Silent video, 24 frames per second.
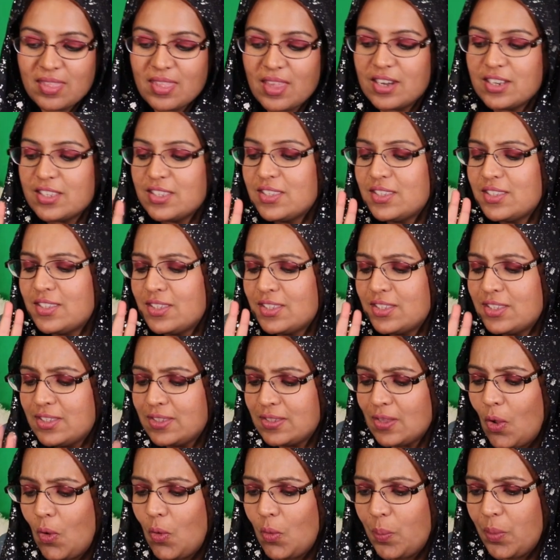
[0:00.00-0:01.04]
That is
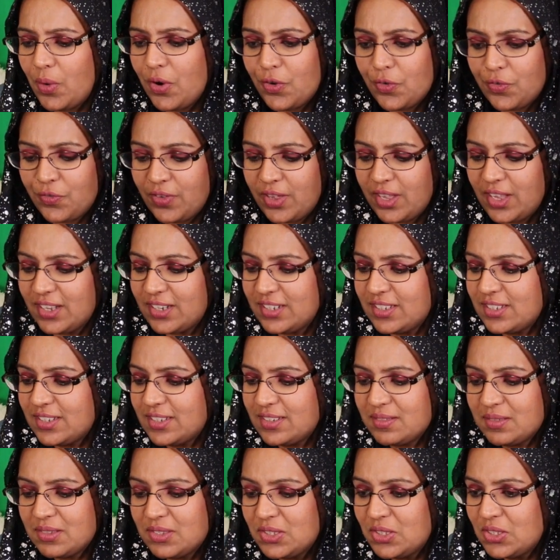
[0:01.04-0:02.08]
so perfect.
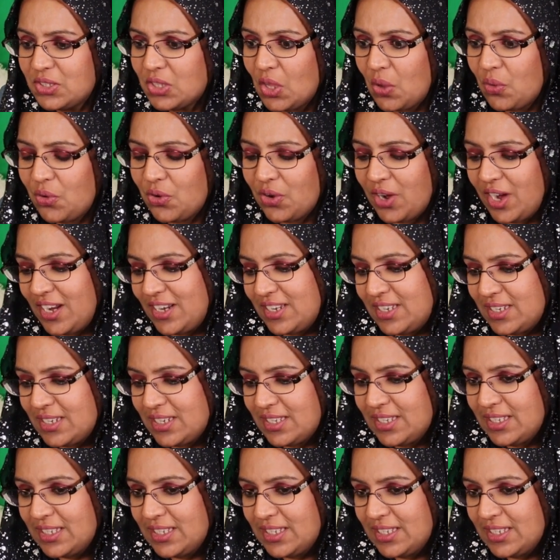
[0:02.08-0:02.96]
So great.